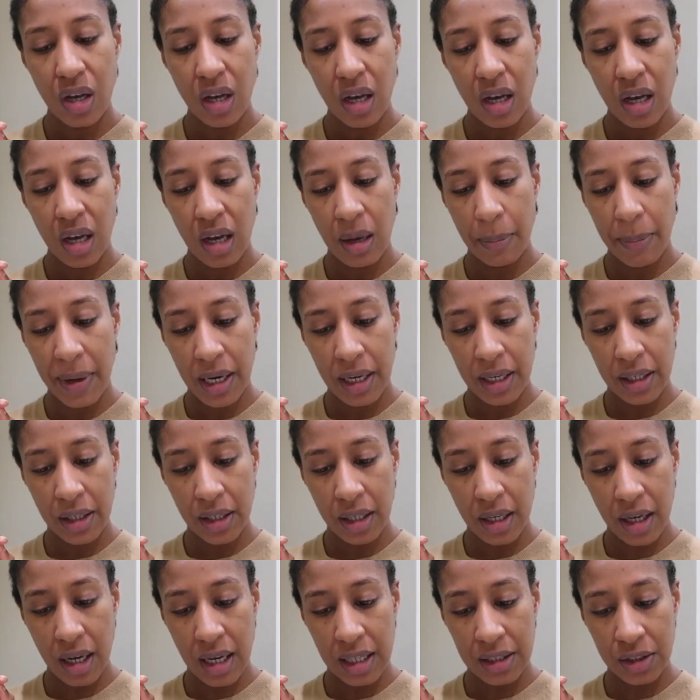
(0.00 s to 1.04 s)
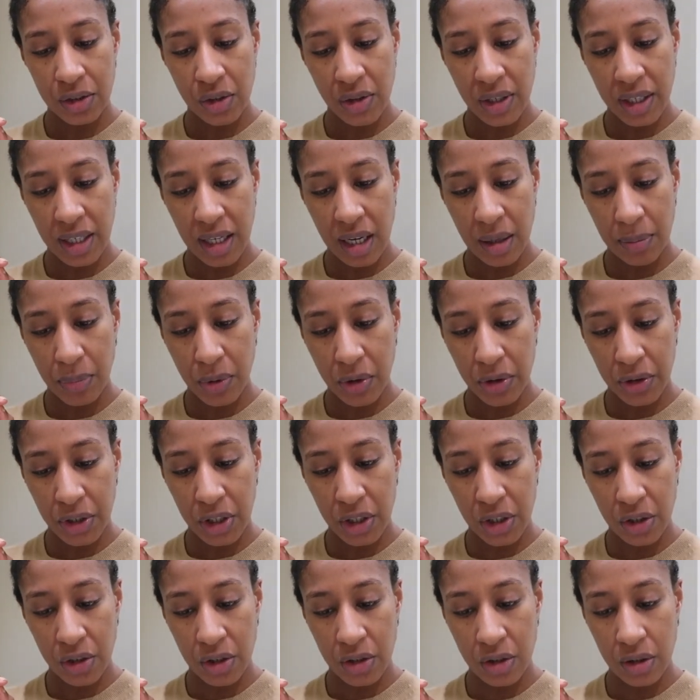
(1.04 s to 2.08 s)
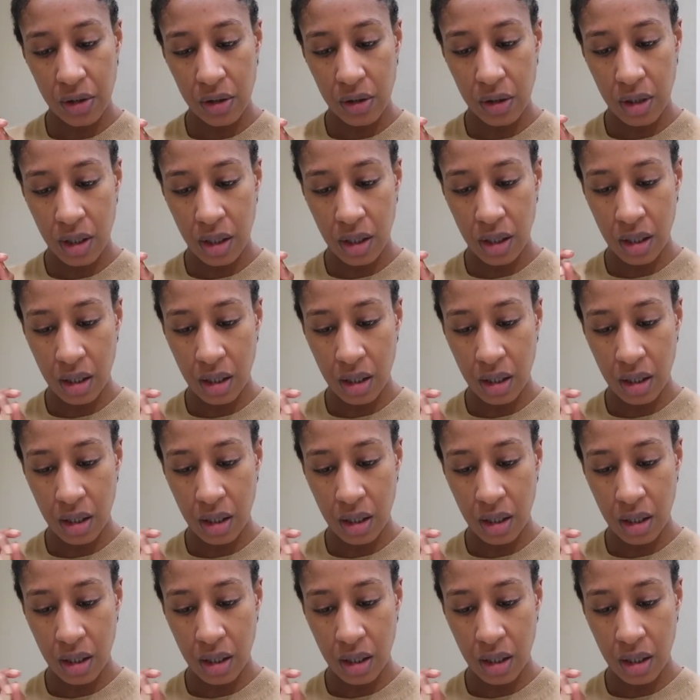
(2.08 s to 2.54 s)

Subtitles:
by Andrea Bonnier,